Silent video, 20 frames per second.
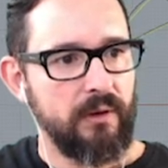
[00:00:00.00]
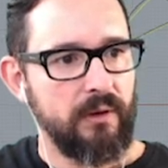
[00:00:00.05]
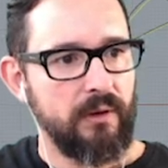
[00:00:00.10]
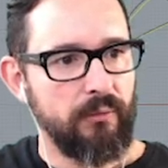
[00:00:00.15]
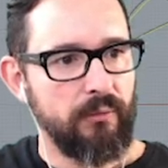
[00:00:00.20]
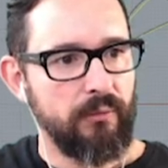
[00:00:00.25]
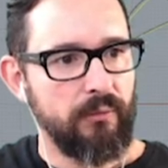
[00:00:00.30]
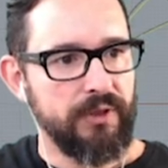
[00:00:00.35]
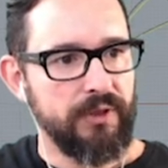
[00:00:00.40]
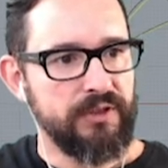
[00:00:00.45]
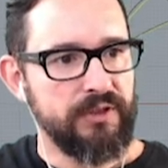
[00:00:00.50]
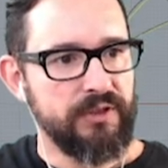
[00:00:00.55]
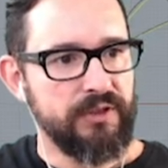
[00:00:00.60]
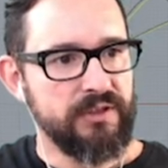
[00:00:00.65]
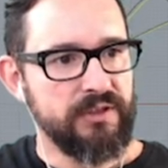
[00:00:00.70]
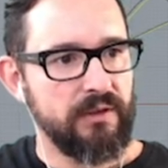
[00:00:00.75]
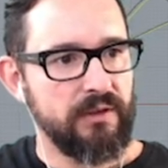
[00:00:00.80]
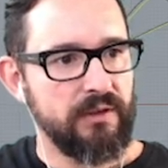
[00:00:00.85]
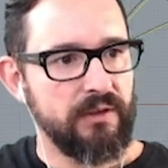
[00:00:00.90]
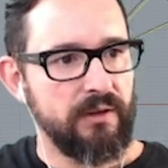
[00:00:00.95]
which is
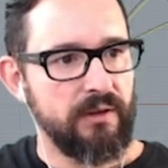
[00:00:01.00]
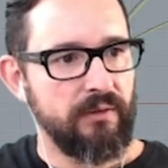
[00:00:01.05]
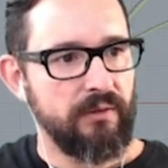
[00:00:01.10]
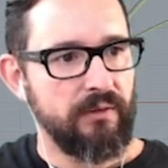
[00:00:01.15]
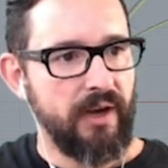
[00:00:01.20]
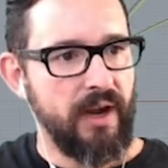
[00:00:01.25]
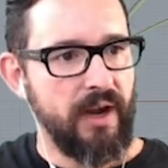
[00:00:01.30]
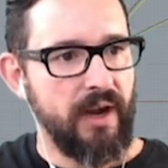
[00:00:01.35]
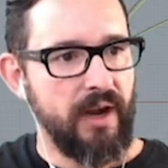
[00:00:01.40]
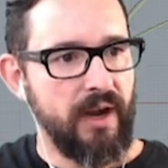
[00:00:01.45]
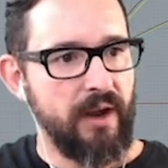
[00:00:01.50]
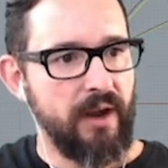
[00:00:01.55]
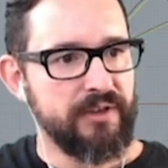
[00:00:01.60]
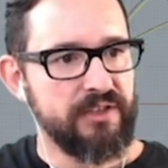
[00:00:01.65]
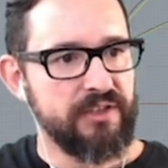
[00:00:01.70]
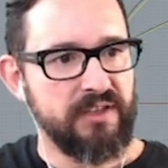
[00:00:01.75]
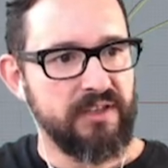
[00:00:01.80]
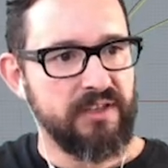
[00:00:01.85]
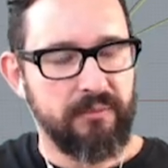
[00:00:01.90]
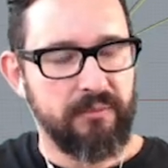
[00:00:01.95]

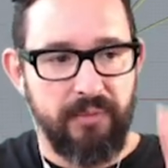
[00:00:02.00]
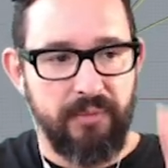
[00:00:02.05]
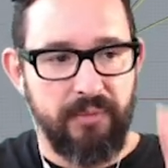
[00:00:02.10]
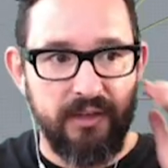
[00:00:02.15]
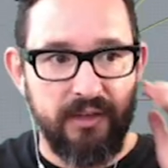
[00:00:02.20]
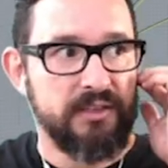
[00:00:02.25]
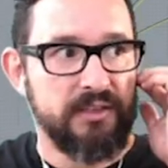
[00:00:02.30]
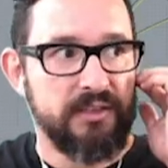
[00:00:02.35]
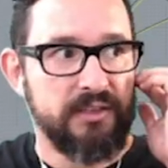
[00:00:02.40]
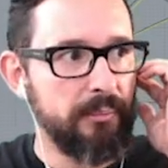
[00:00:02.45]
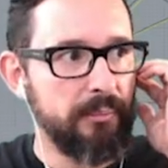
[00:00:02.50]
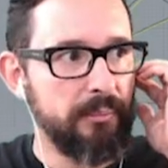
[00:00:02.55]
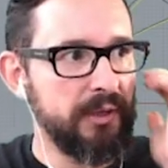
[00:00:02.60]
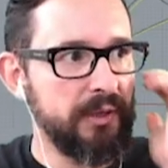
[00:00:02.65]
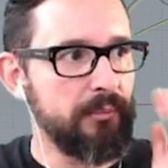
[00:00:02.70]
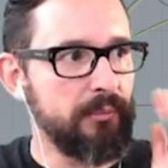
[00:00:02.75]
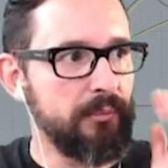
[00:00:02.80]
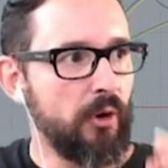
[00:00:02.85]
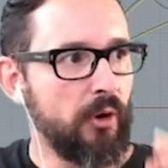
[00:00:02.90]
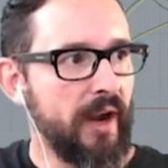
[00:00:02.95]
averages it, but it's a
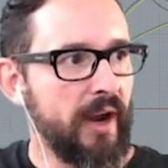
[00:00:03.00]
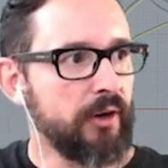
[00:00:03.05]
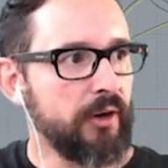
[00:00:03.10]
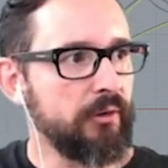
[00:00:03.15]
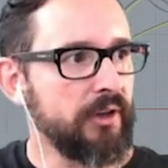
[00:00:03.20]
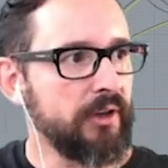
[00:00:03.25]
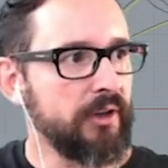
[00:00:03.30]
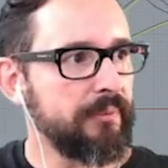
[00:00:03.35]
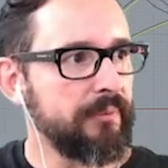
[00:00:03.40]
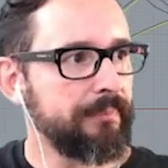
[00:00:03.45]
bit more accurate.